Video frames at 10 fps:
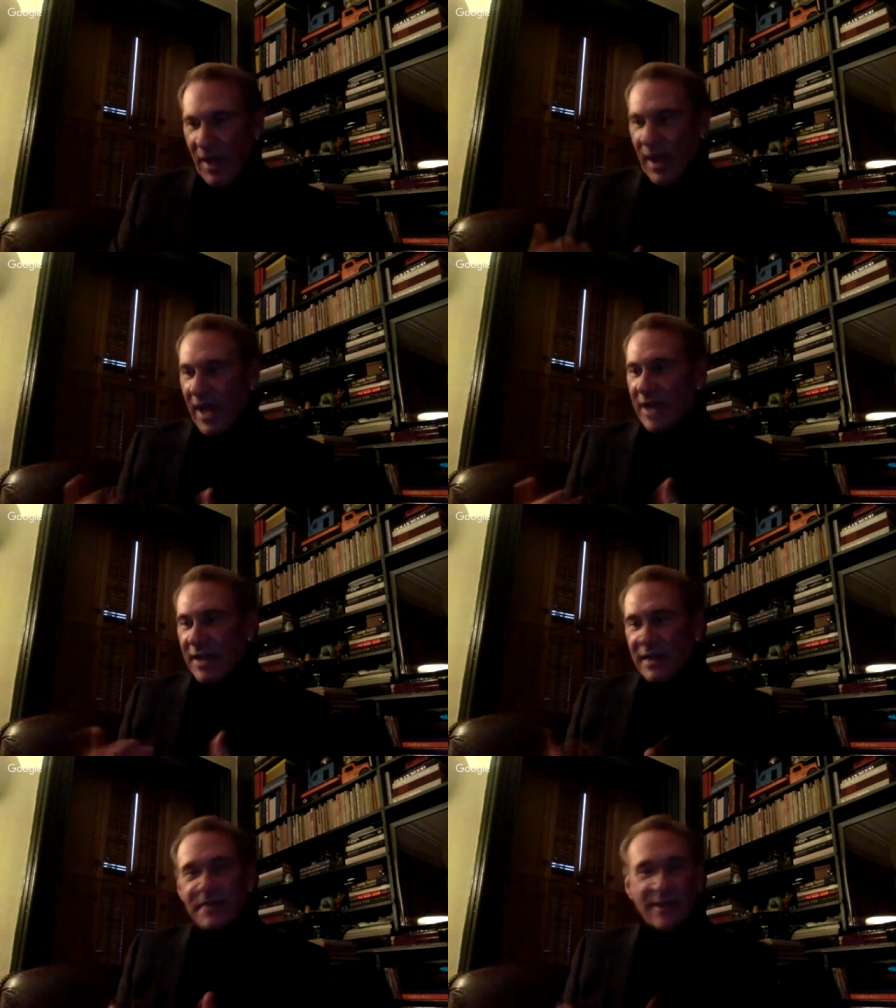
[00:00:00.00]
And
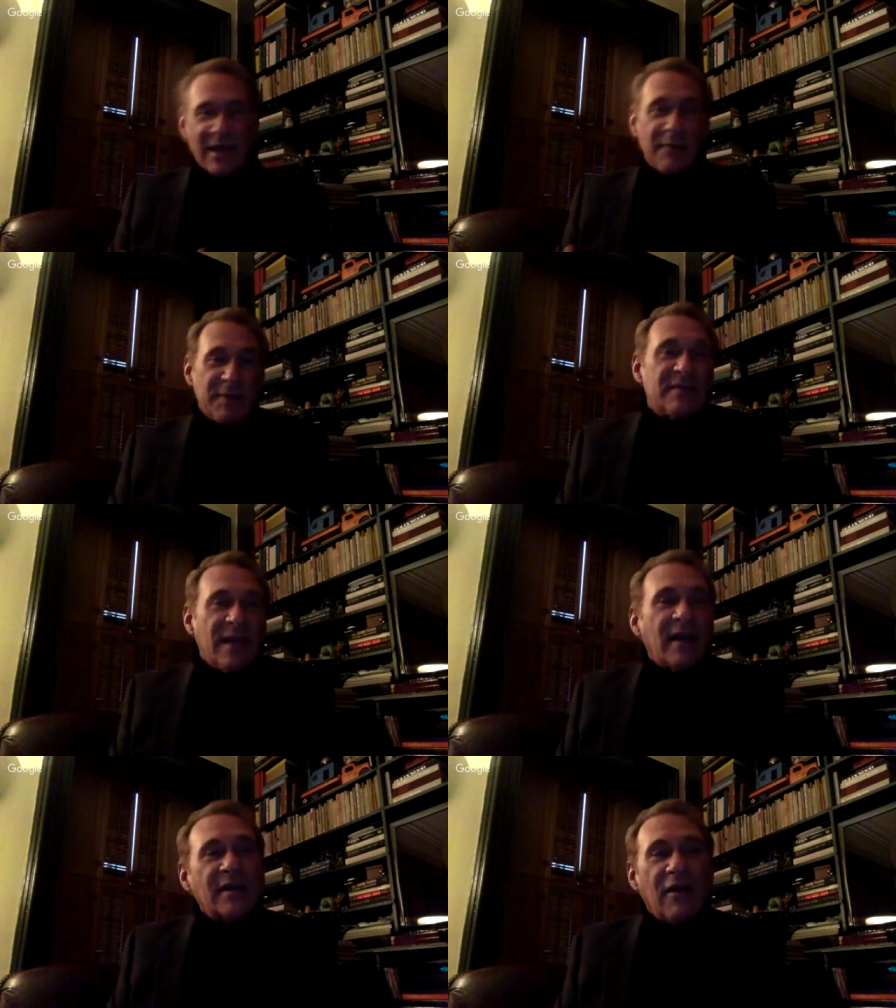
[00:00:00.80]
he set up his
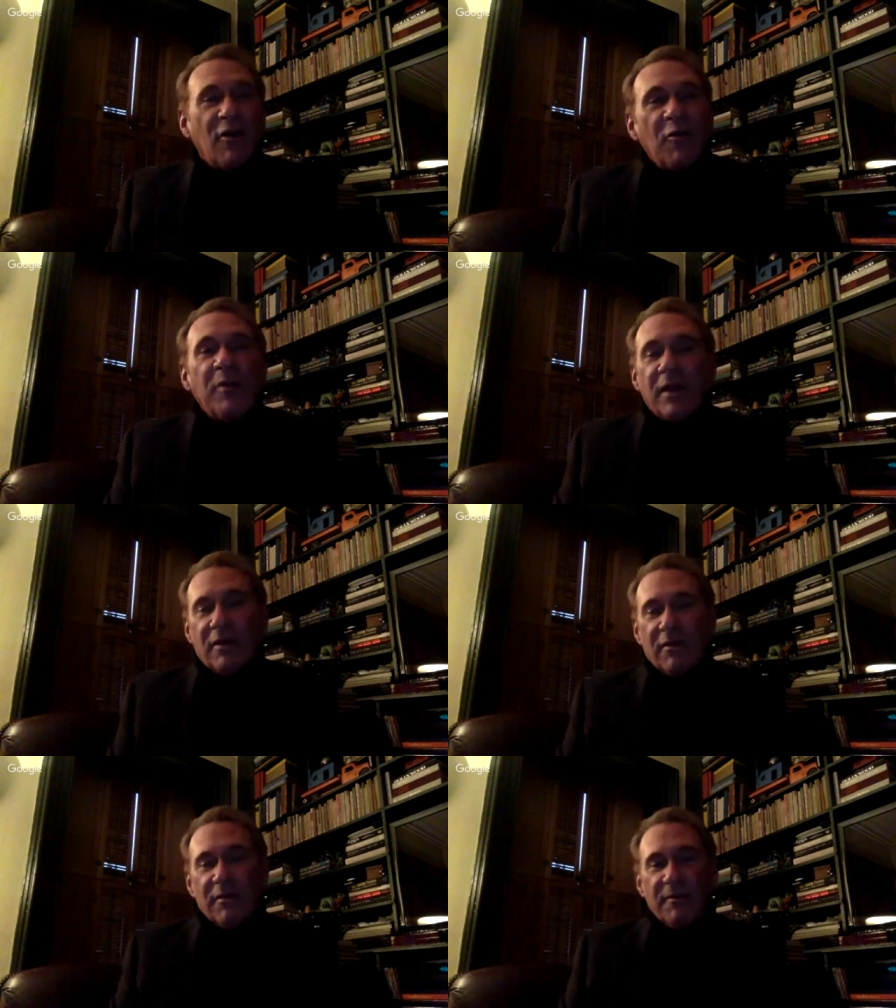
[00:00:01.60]
second home
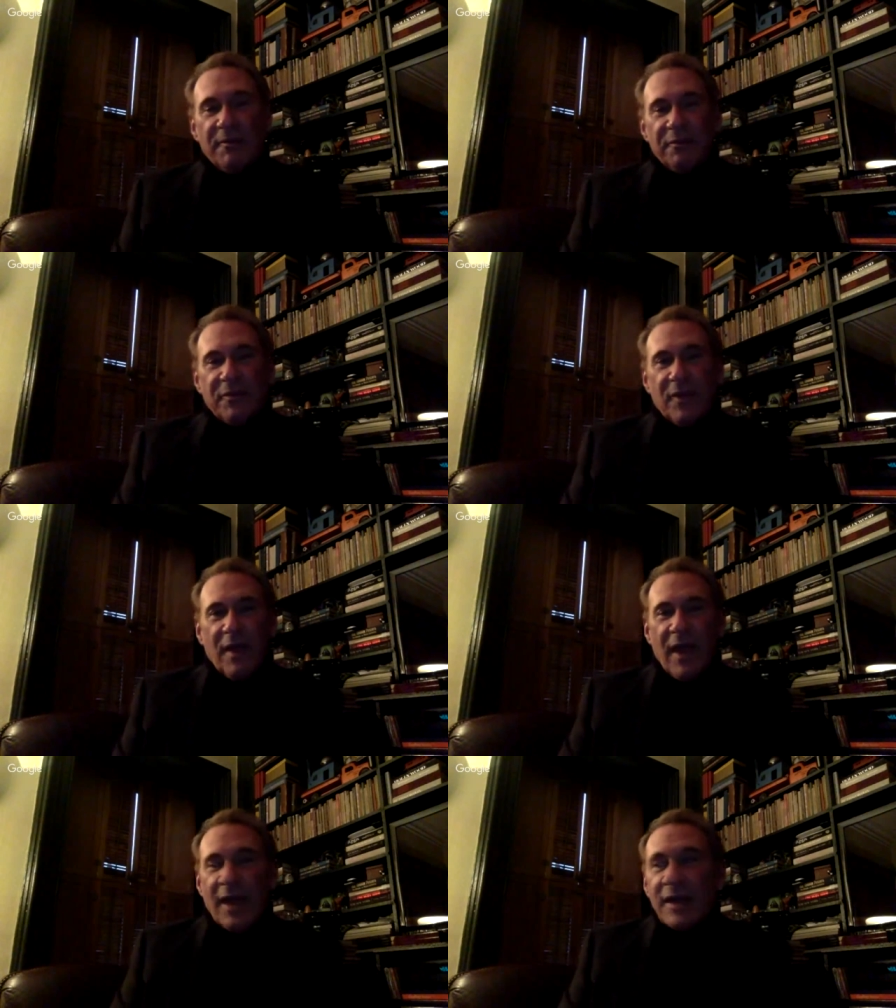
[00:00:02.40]
here.
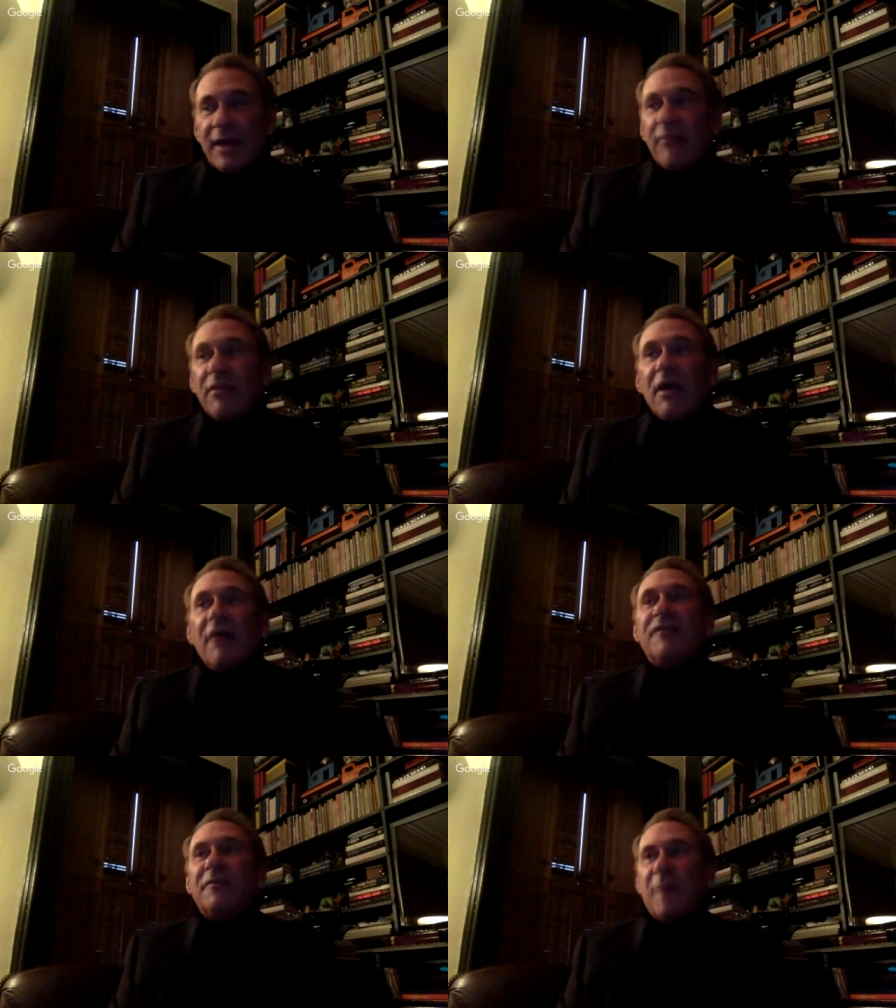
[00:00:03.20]
And he
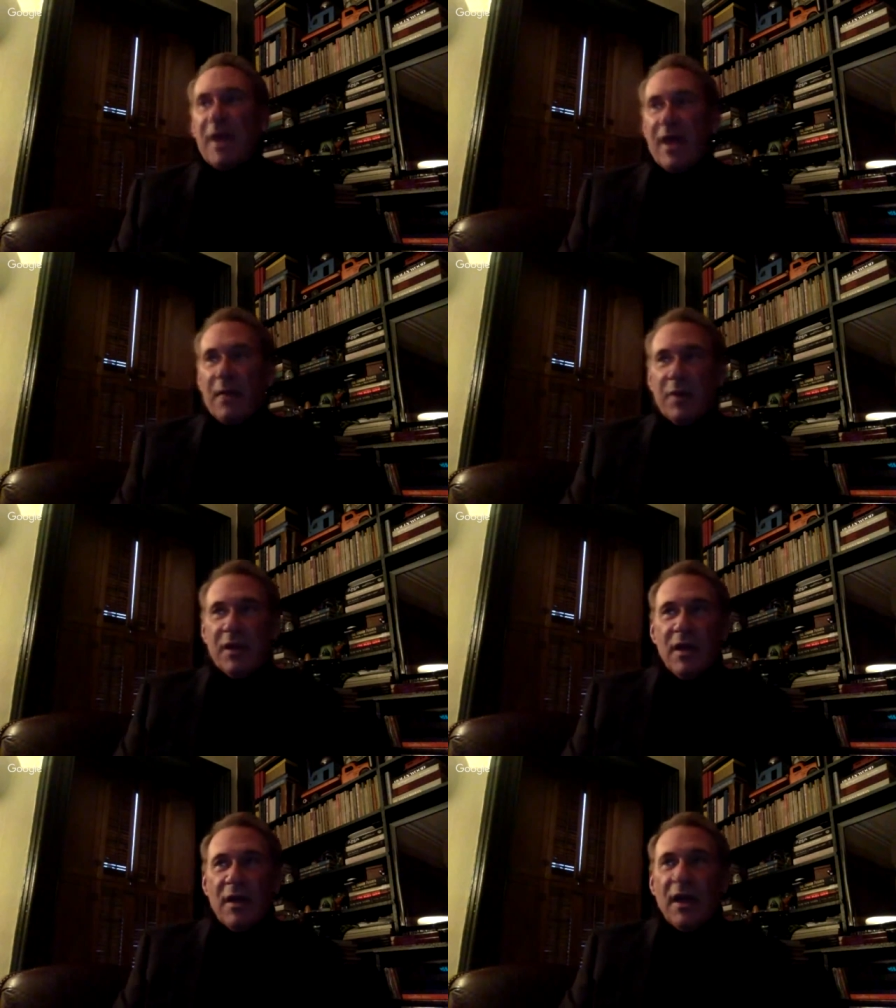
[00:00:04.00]
loved Miami
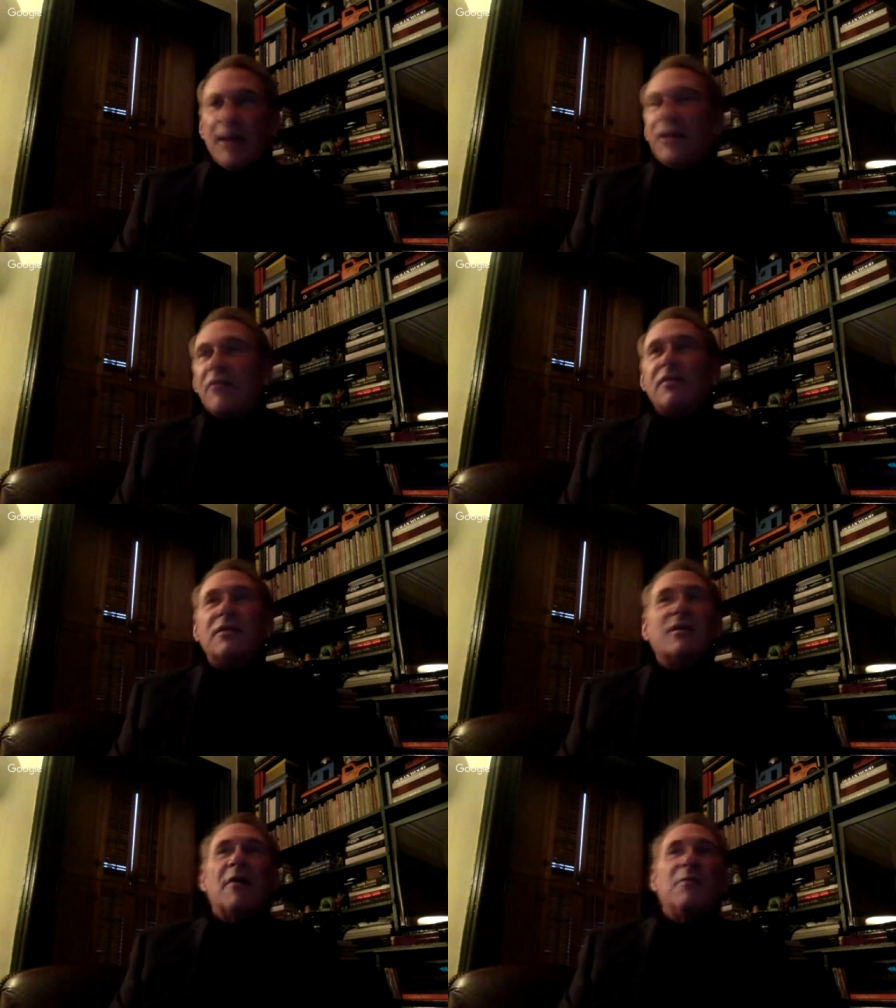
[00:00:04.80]
and he
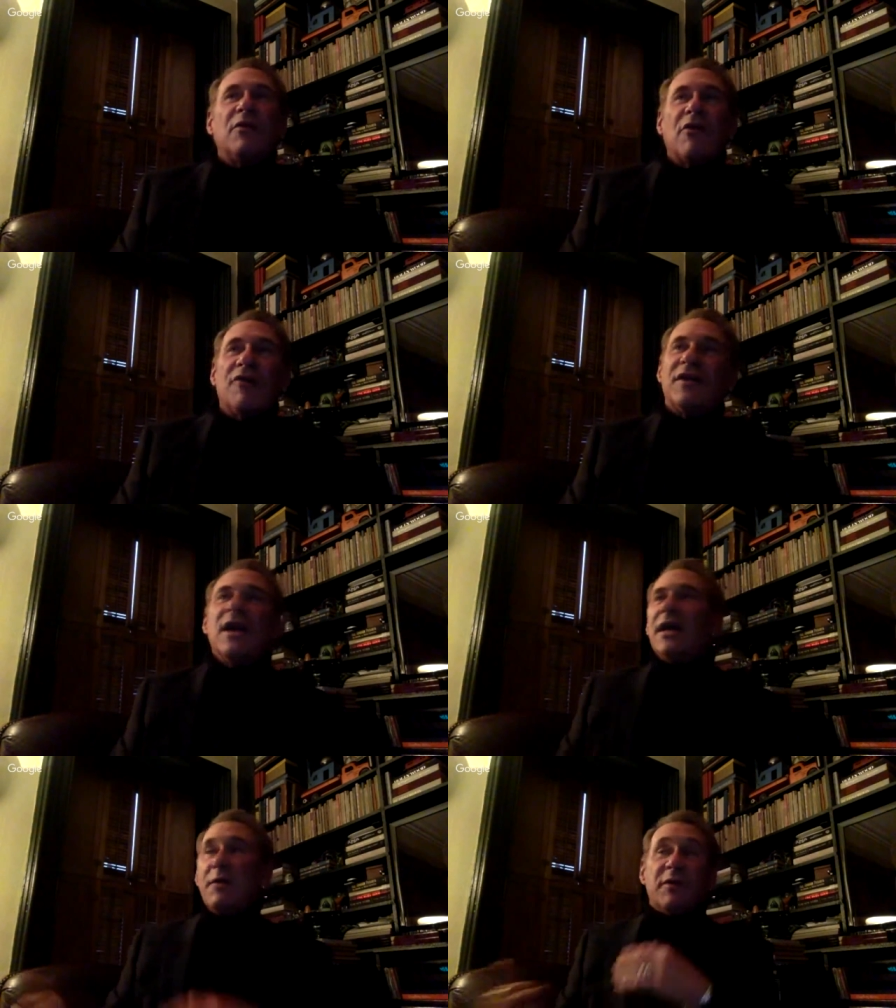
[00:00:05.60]
couldn't come more often.
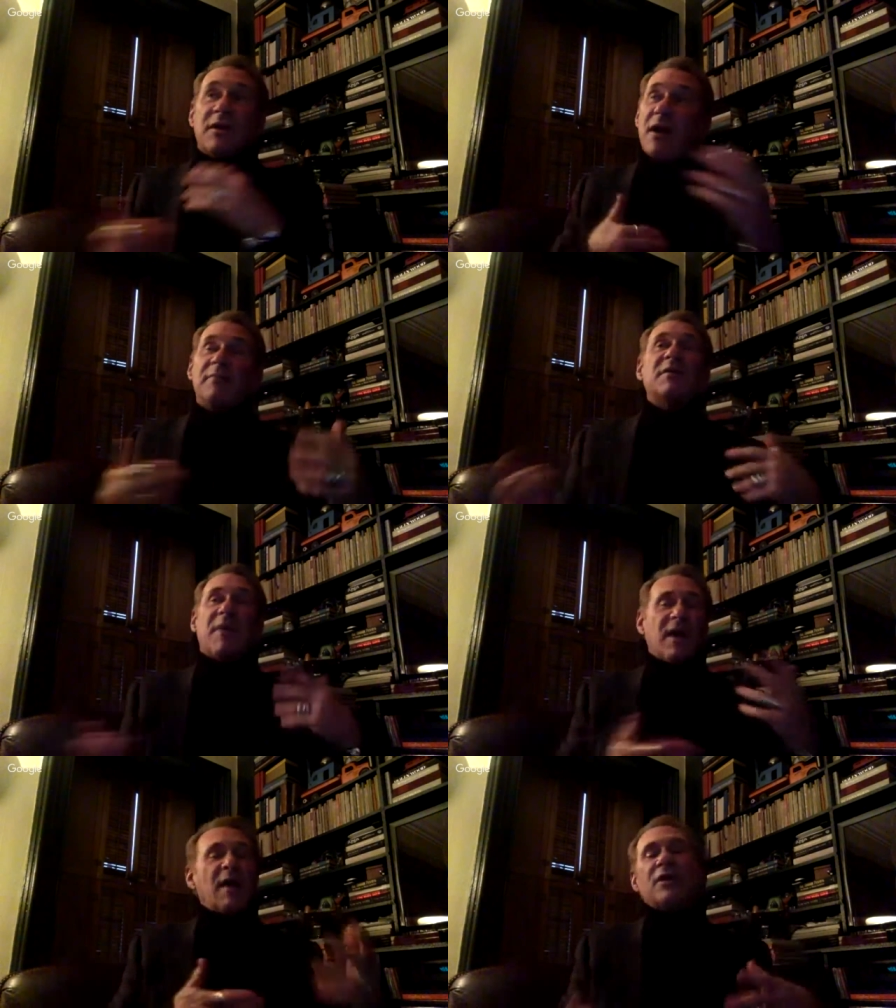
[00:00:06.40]
He would come to
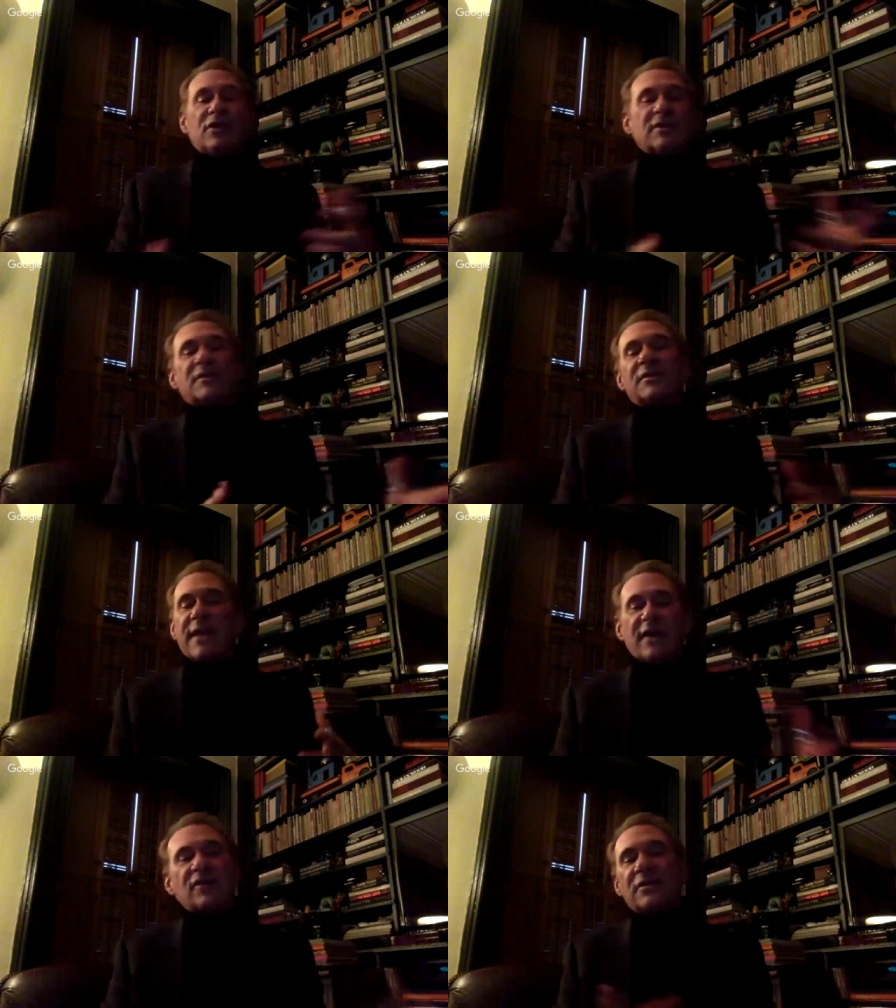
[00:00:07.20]
Miami just to
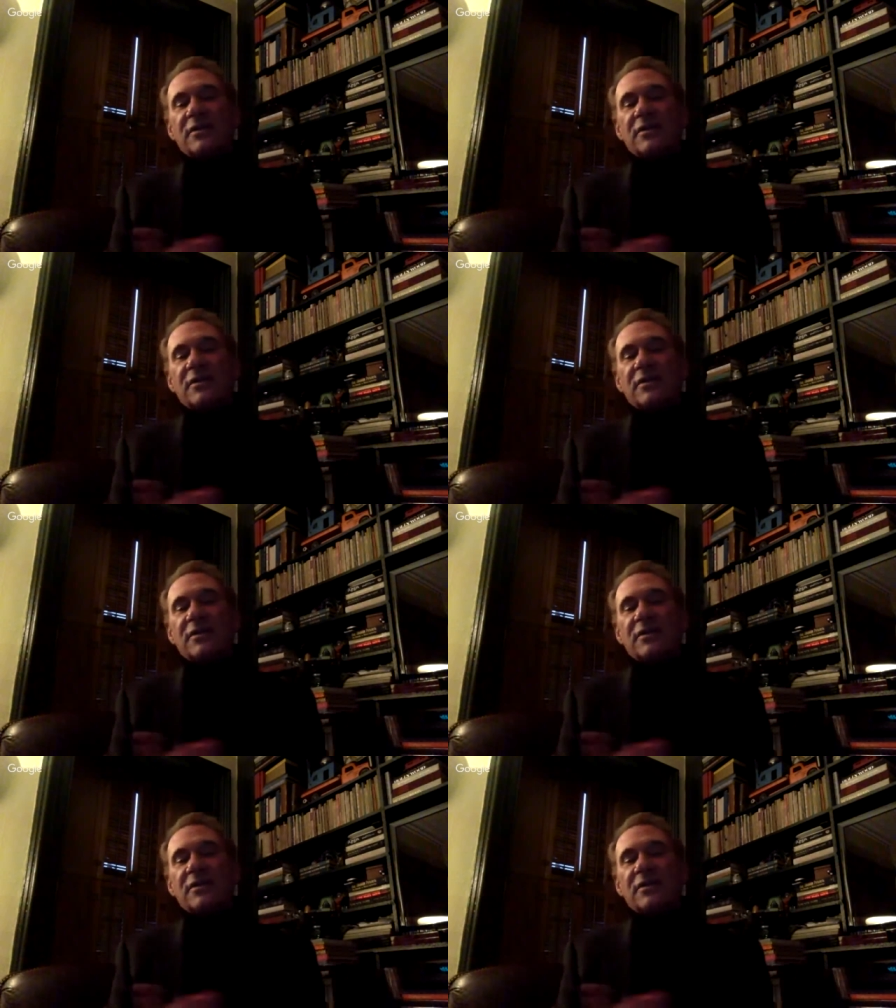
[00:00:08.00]
sketch and